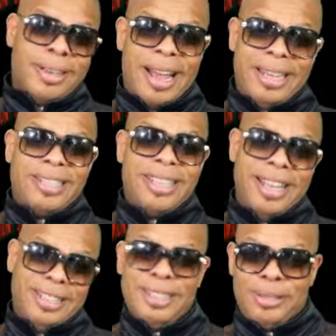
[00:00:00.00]
Nights
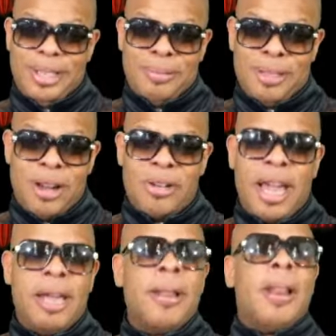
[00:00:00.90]
into Dreams.
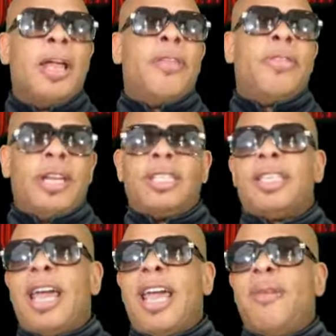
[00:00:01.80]
Okay, this
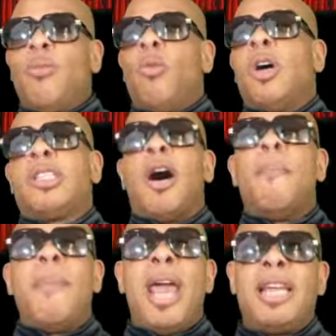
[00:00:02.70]
game was
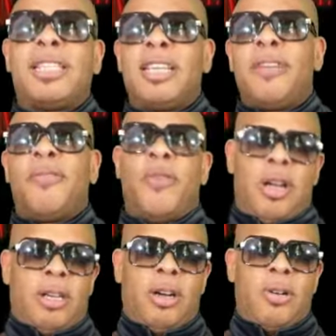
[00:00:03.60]
amazingly
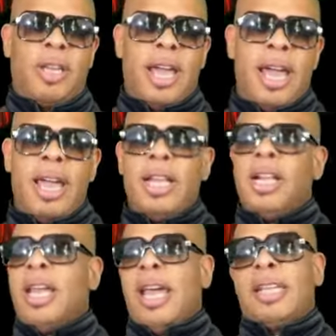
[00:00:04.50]
fun. Okay,
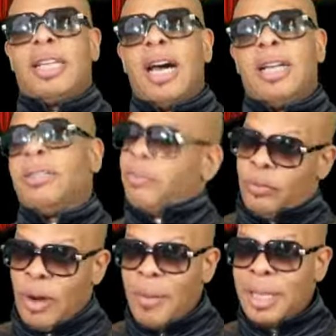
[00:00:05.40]
it's got a
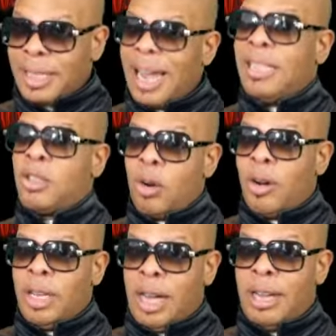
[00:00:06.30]
very tight
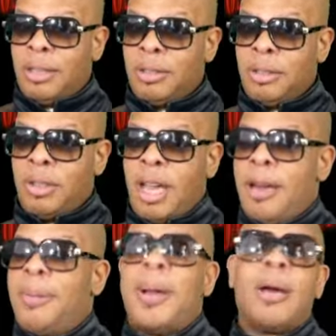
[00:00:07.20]
storyline. Okay,
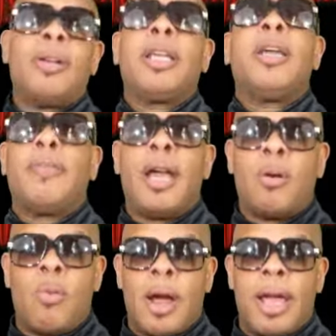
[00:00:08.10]
and I'm not going to give that
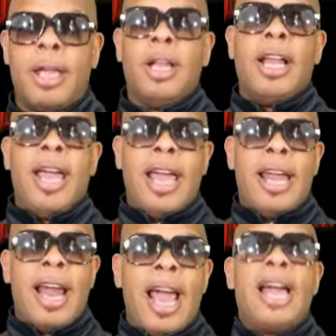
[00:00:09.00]
away.
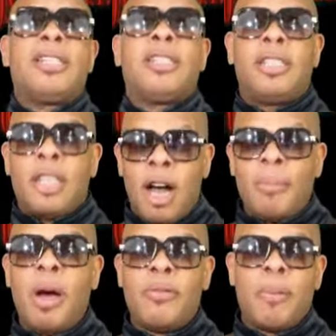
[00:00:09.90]
It had some
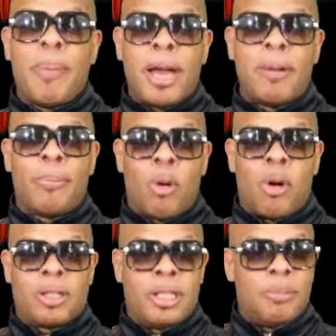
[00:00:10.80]
of the better
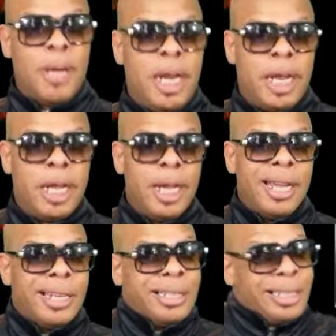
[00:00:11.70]
bosses, meaning
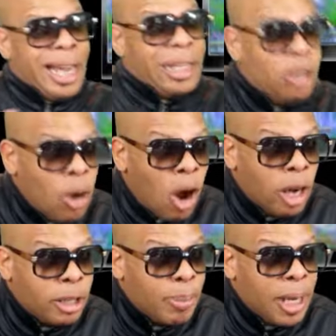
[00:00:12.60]
not too
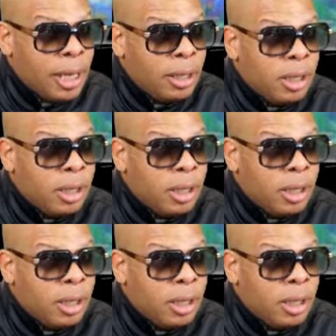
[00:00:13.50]
hard to beat,